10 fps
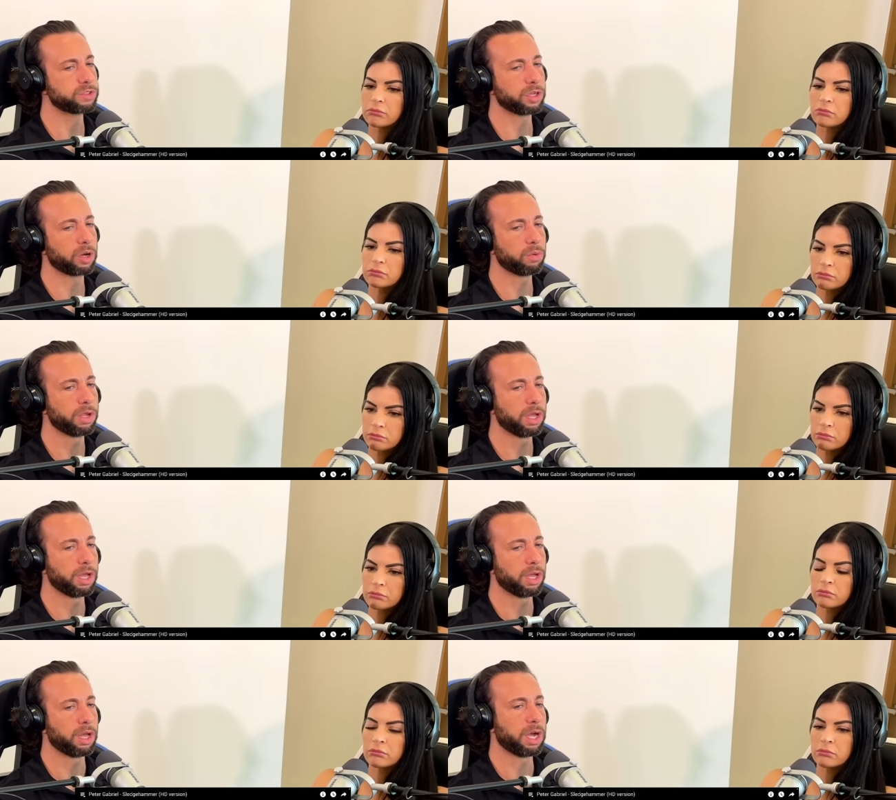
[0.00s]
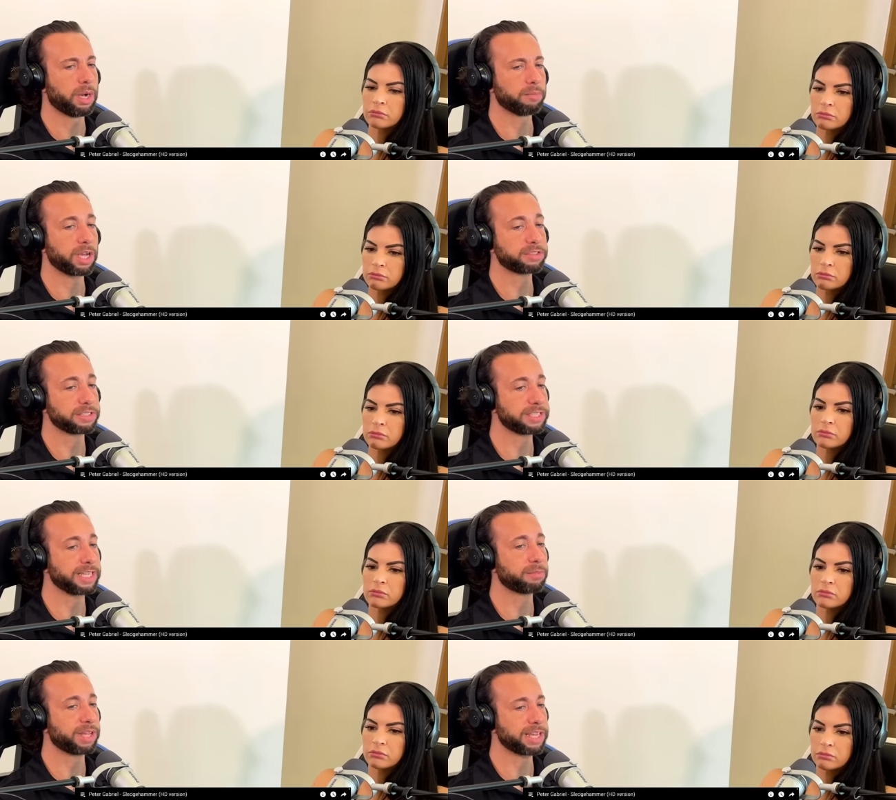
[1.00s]
Speaker 1: So um, got to
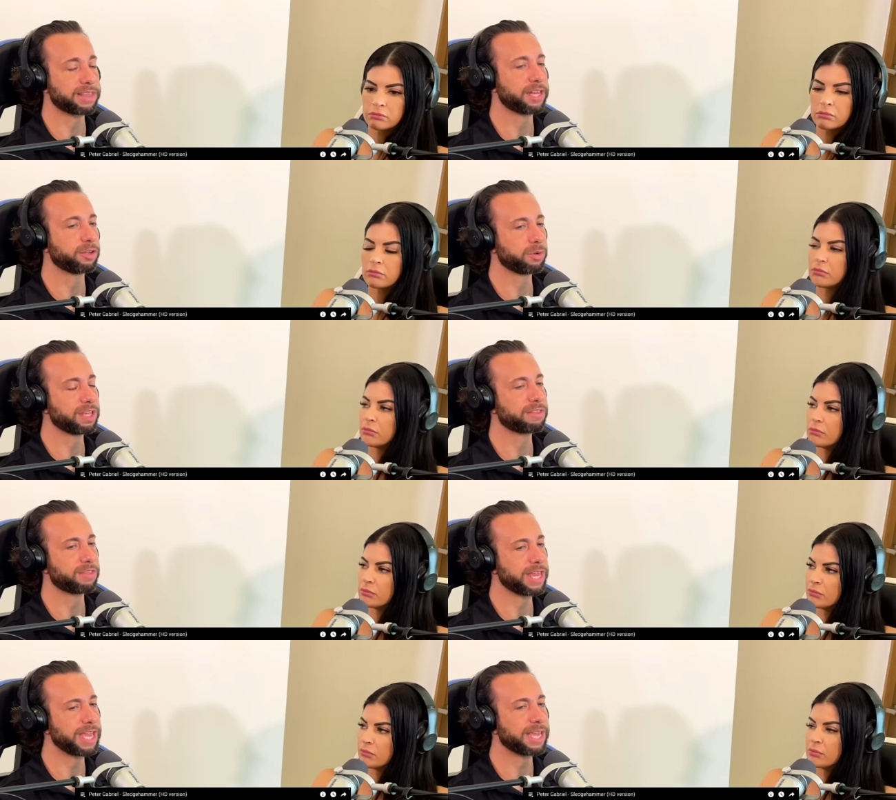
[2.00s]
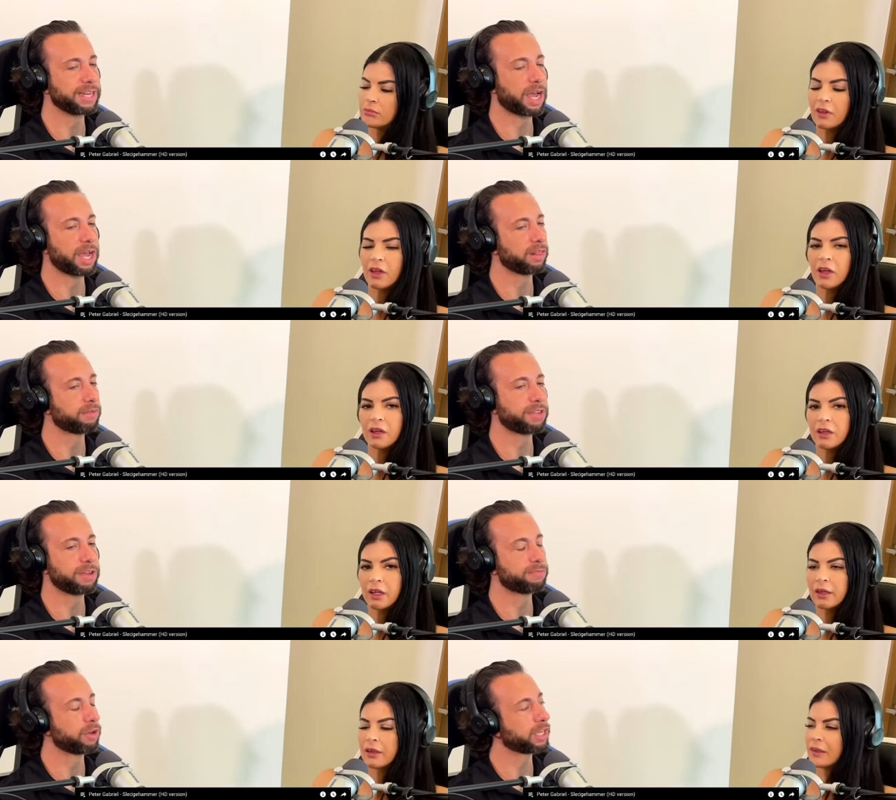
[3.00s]
see him, like I said, doing his thing, and yeah. I
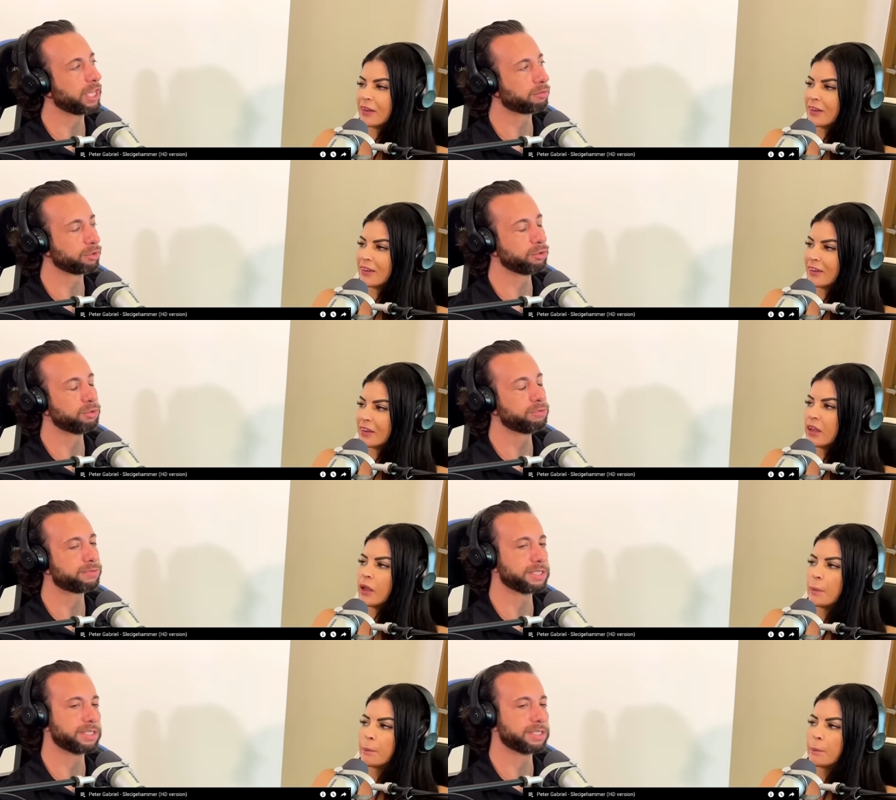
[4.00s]
love that funky groove.